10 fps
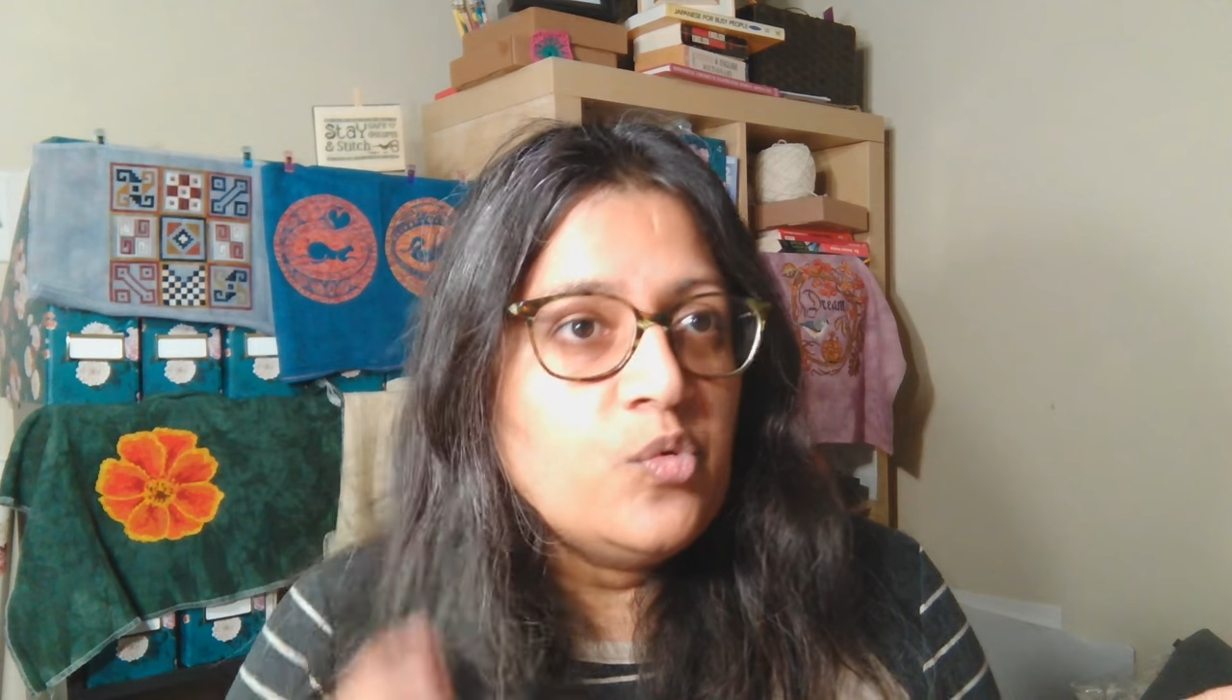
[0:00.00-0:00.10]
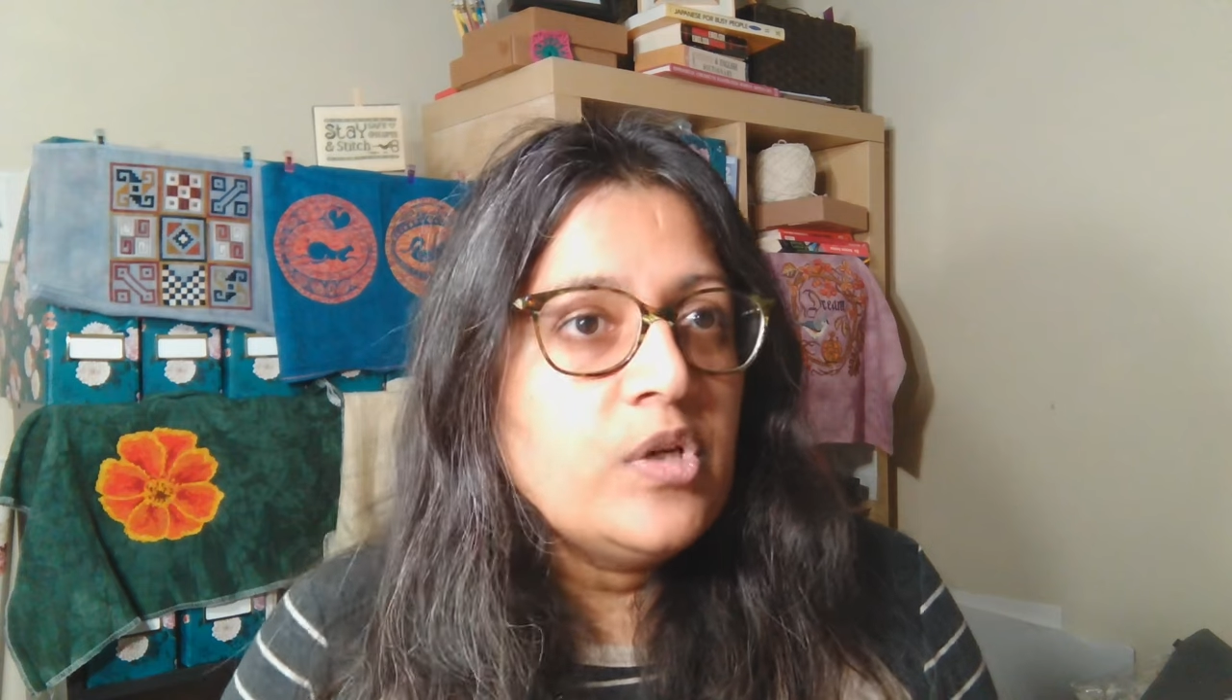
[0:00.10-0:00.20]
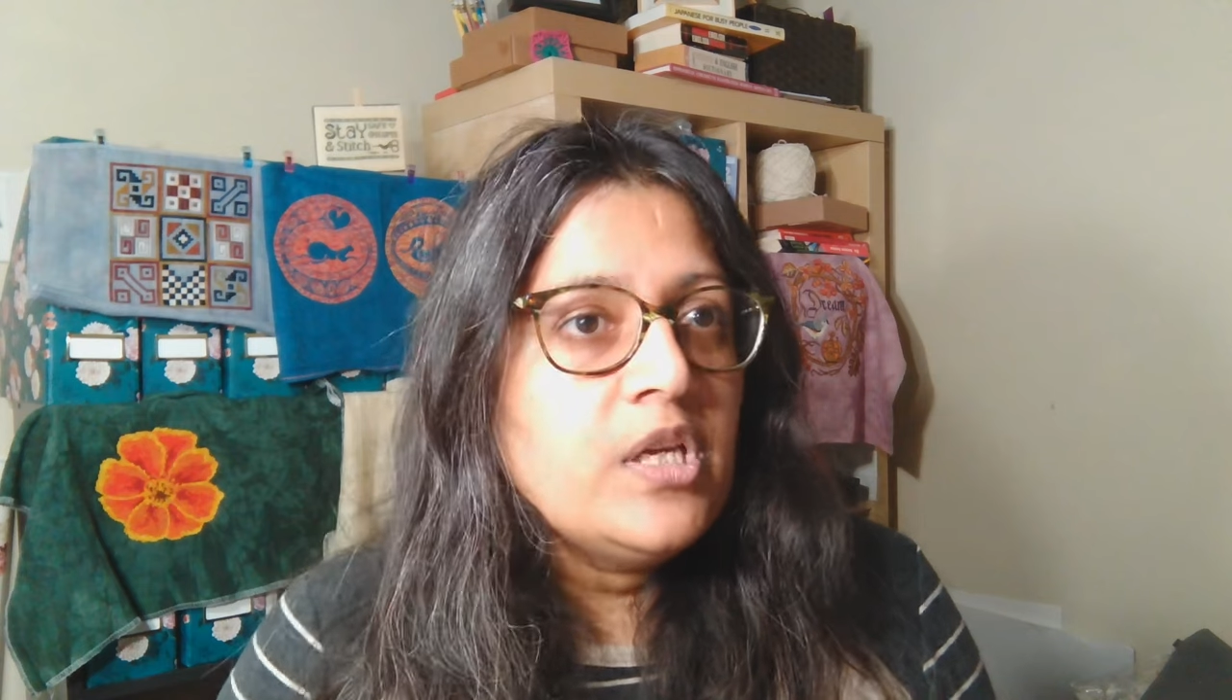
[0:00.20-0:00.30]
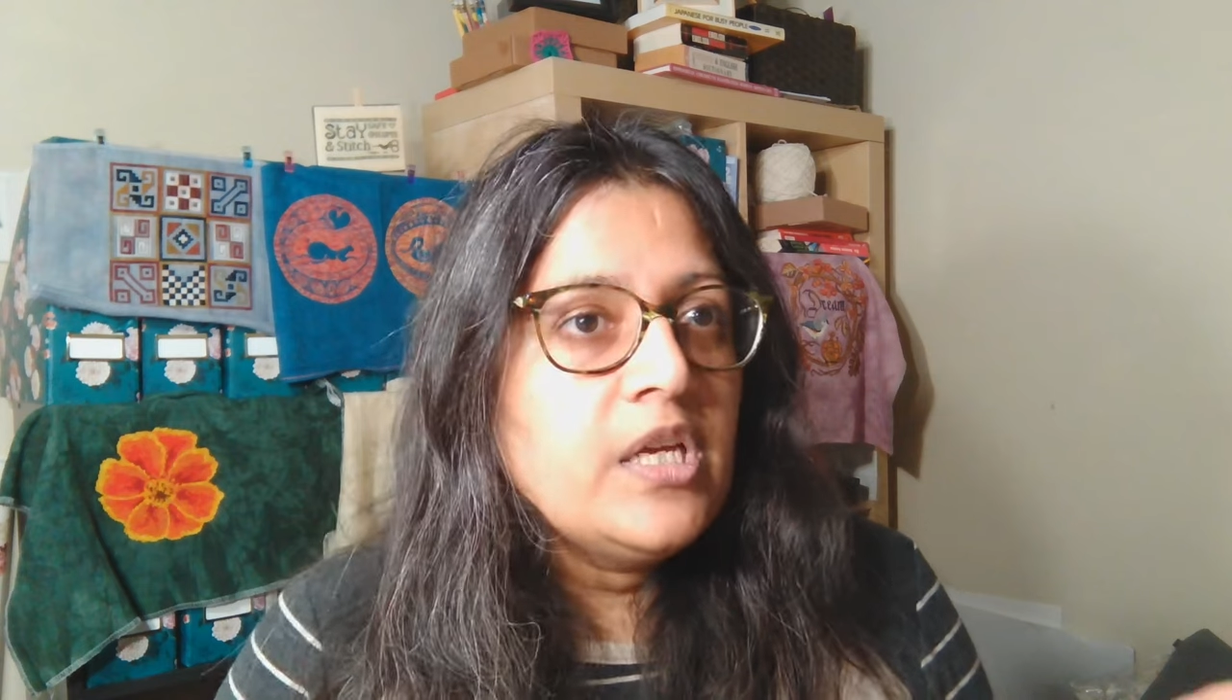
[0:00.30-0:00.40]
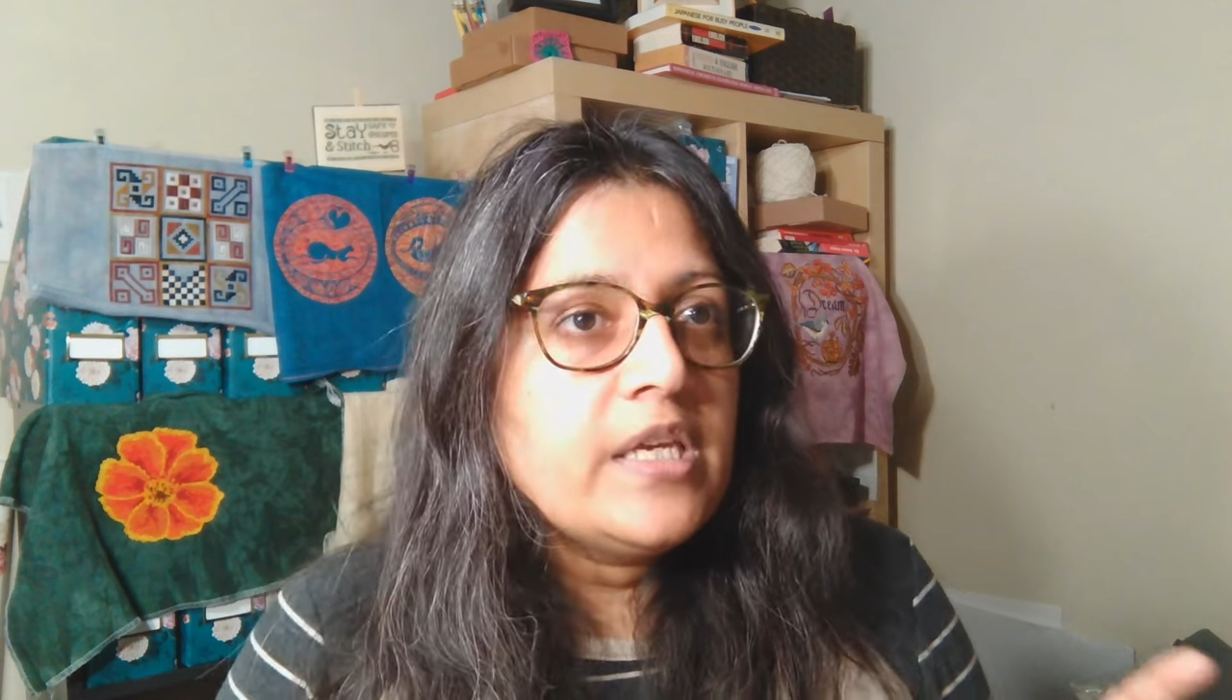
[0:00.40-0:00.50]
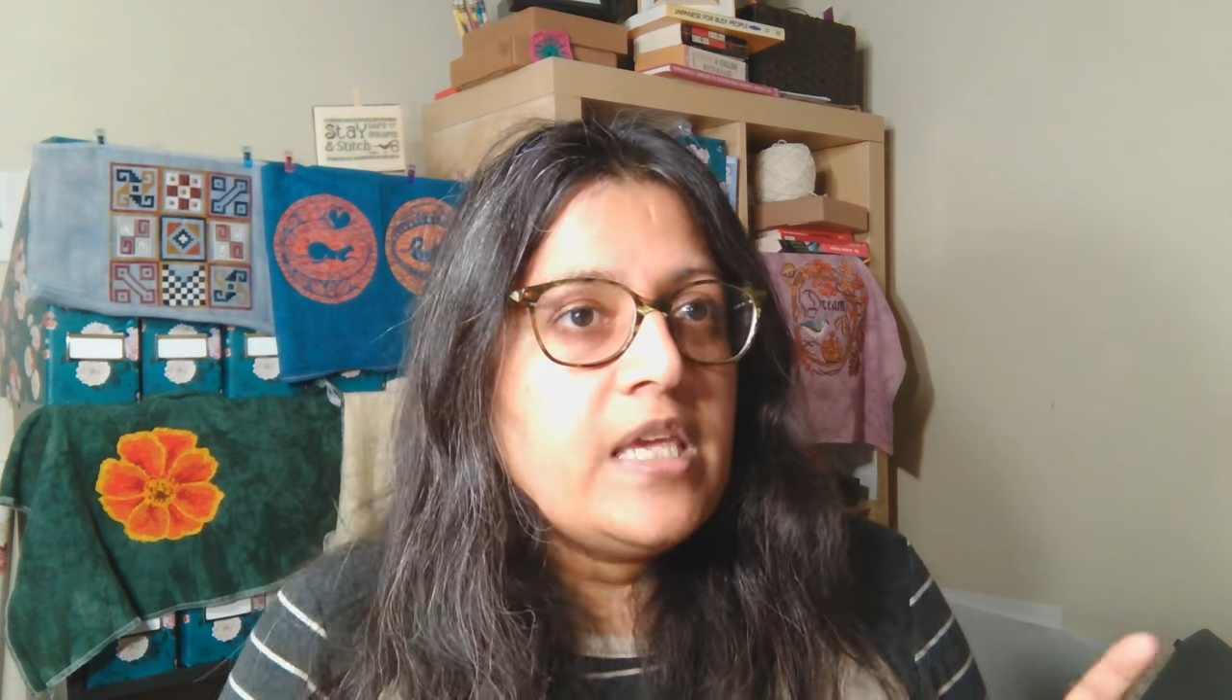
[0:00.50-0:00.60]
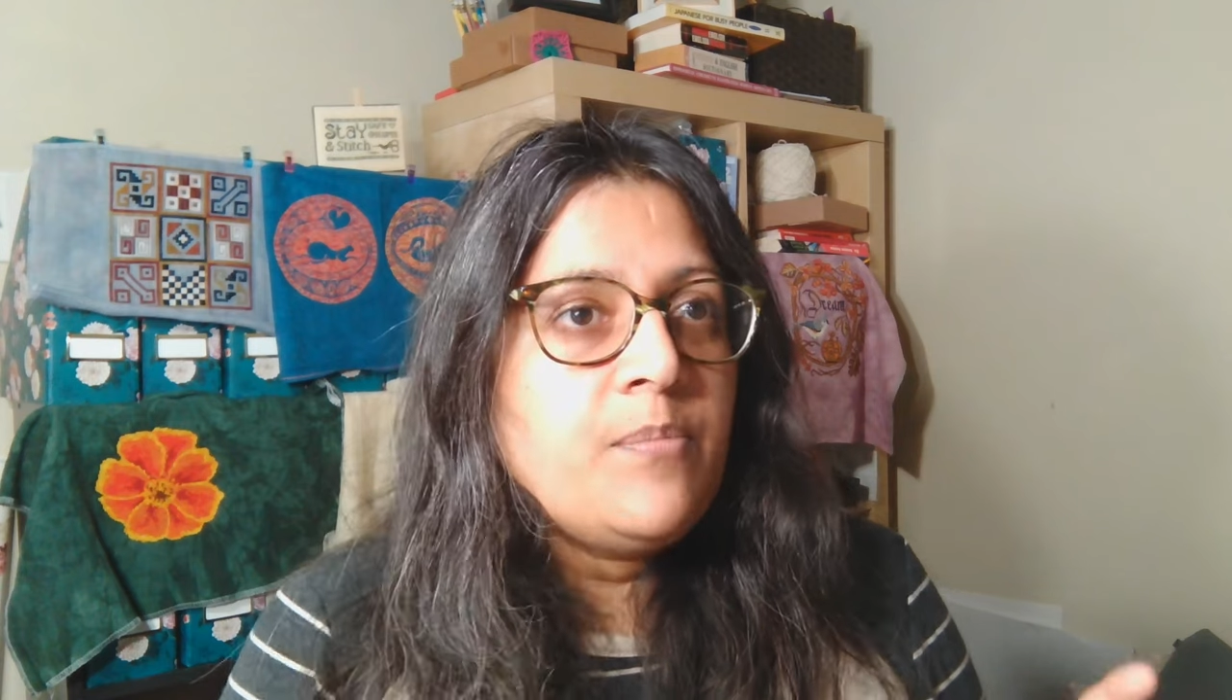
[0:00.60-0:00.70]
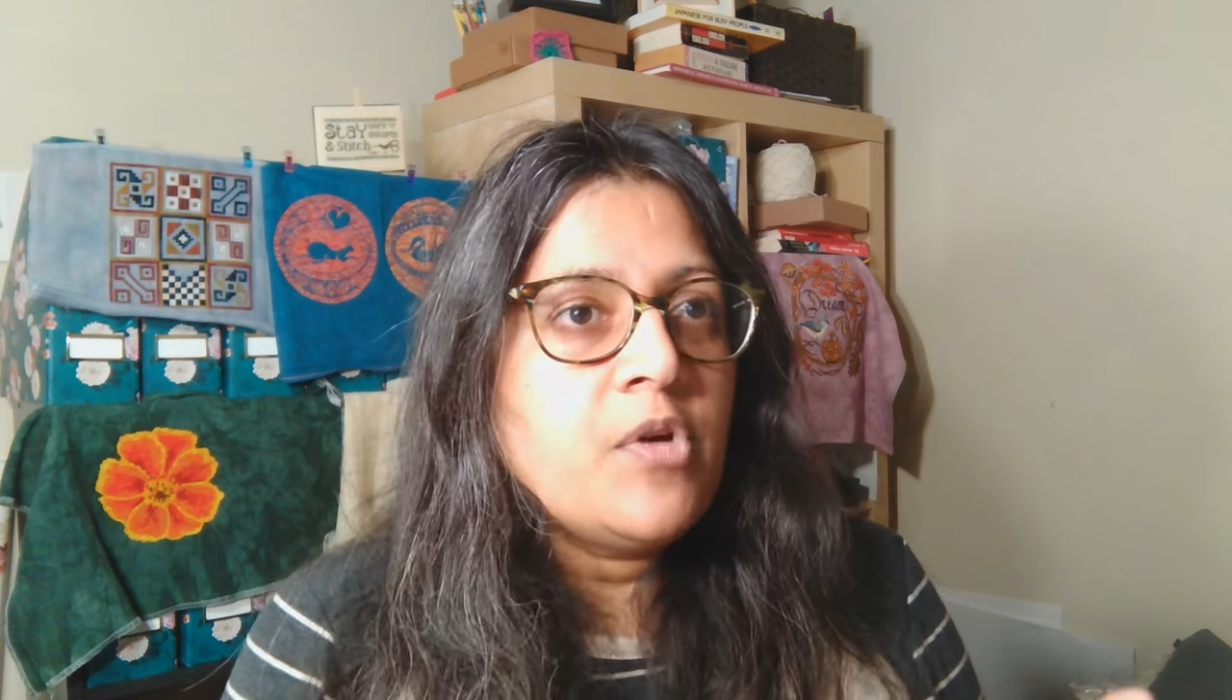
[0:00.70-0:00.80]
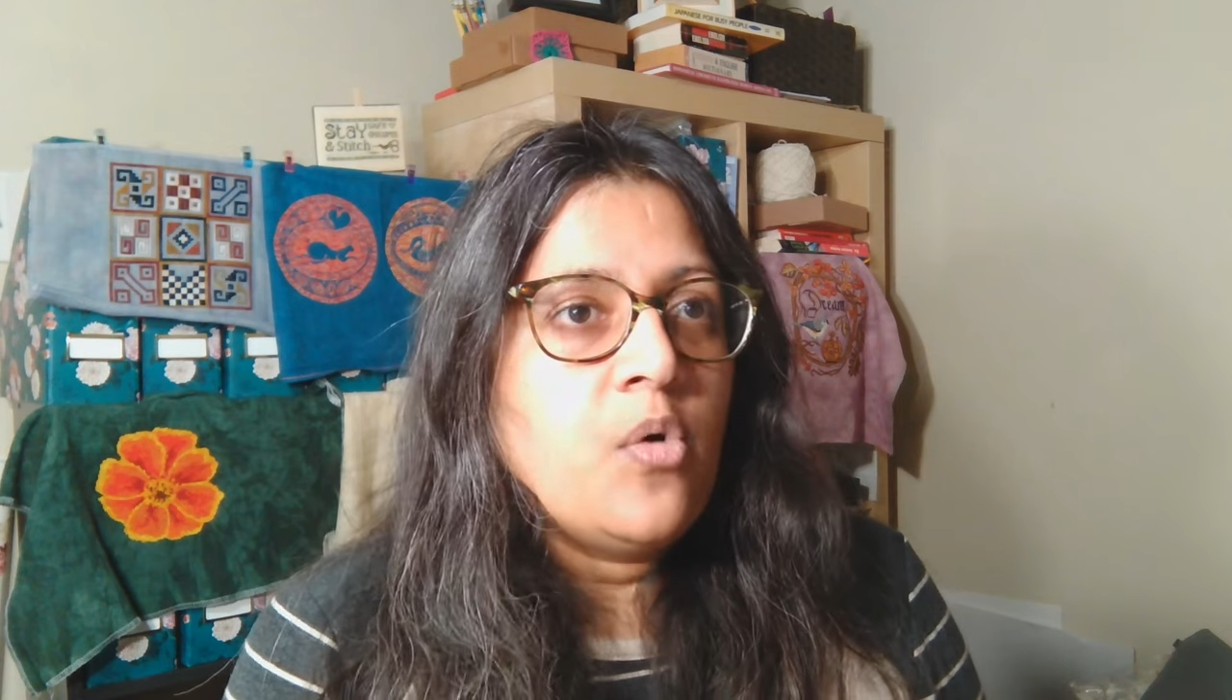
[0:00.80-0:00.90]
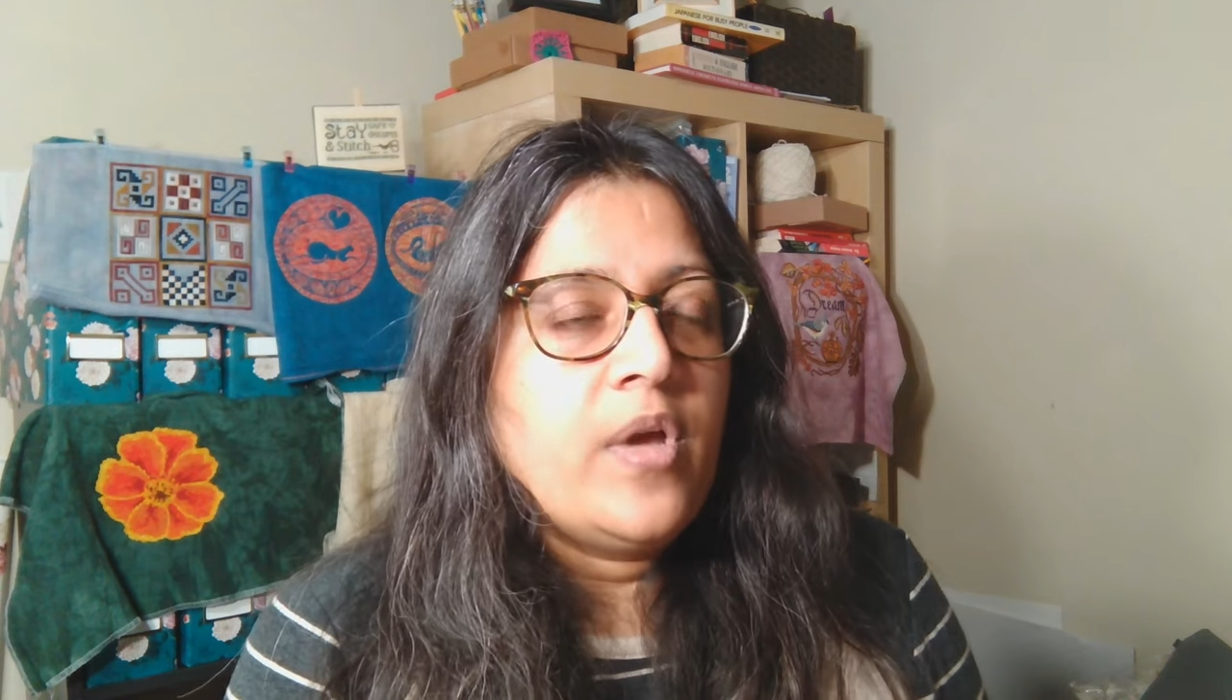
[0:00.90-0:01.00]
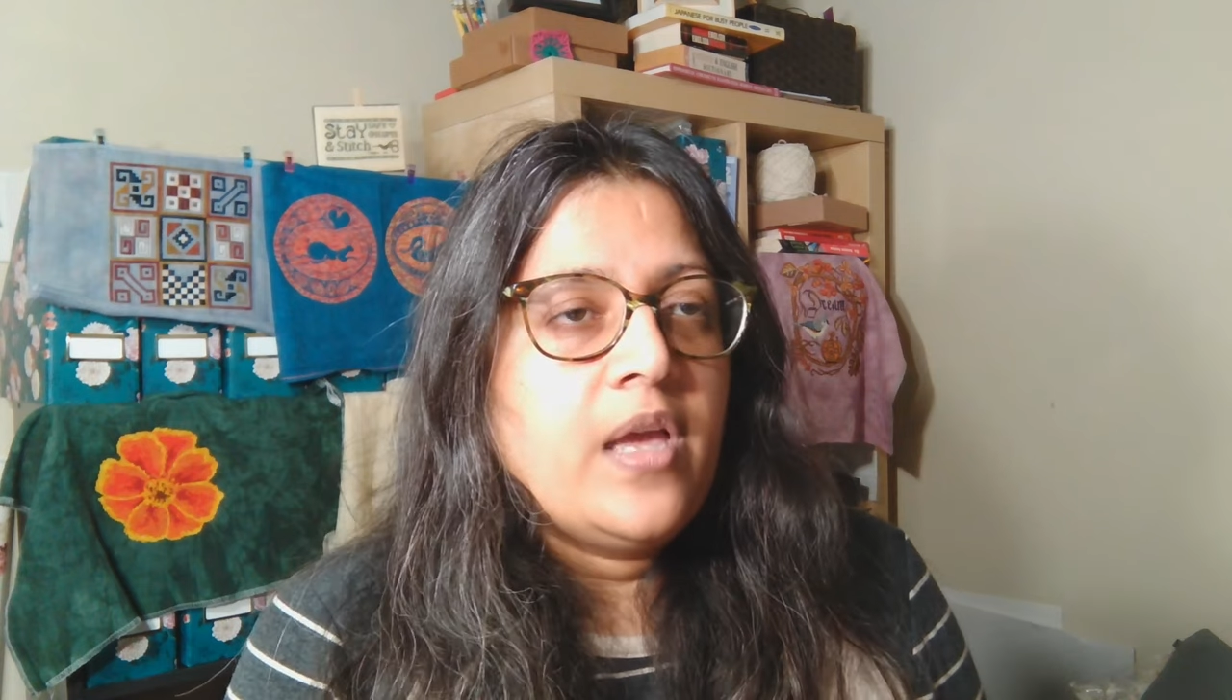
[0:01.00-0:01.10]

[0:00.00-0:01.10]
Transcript: keep going with the